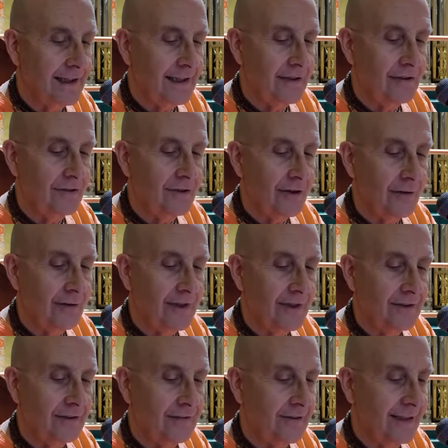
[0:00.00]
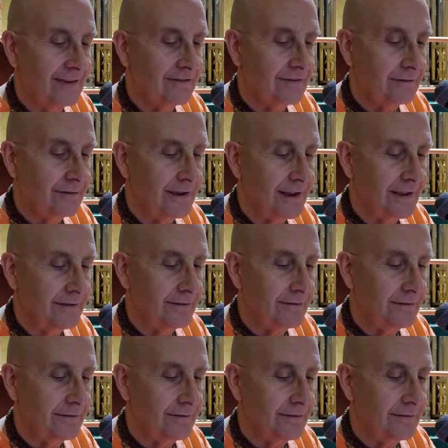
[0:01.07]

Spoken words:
he is known as Vasudeva.